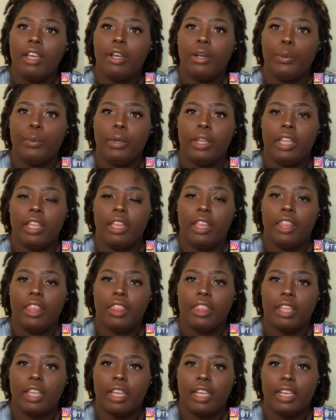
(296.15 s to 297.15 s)

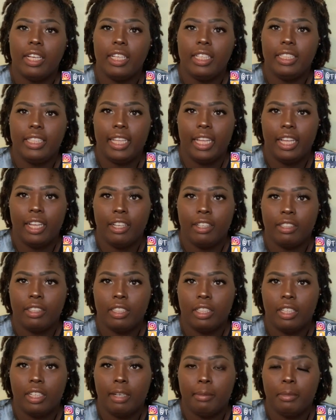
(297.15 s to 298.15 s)
with cutting down
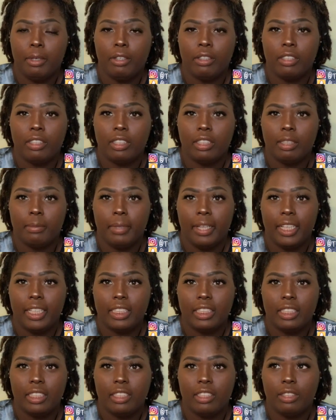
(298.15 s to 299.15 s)
on some
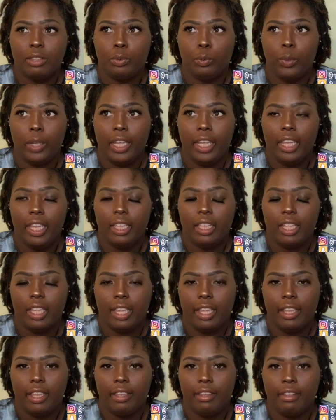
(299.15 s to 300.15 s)
excess weight
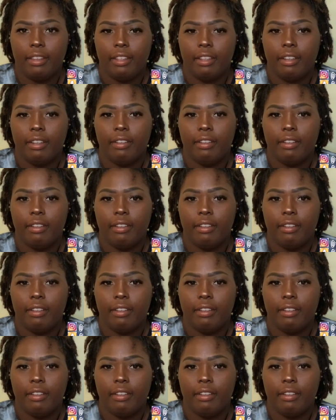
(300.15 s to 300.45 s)
and